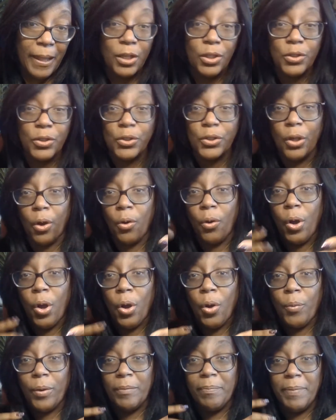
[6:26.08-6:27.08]
So
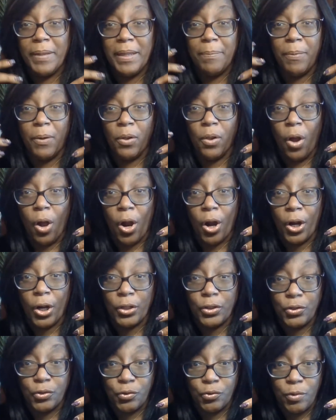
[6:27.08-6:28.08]
when people
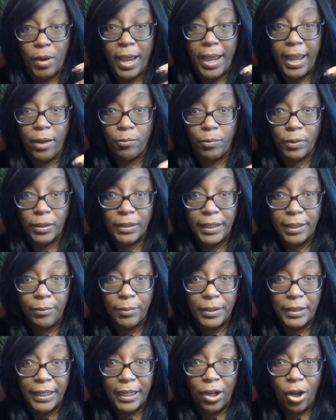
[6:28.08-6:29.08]
are trying really,
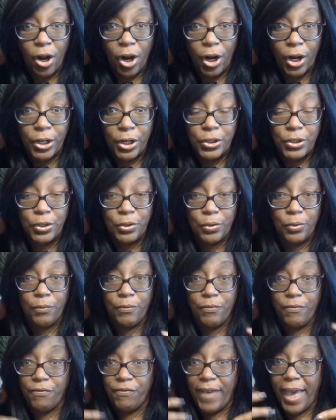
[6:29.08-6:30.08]
really hard
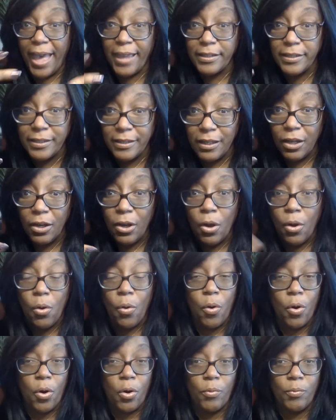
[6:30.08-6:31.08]
to vet
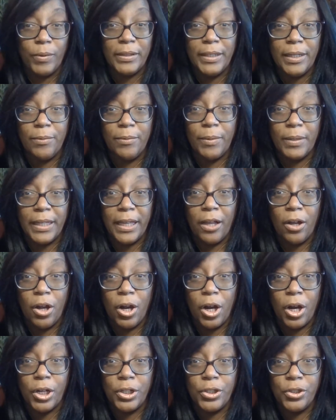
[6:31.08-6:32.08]
or really, really
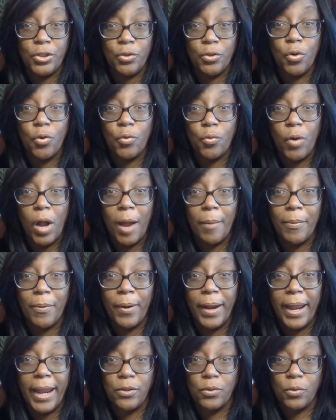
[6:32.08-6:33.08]
hard to
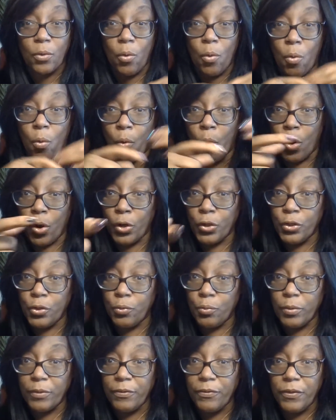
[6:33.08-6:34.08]
corroborate or
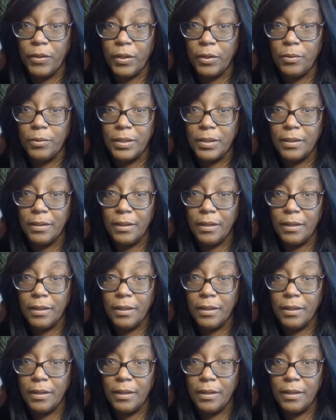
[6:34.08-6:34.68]
to refute,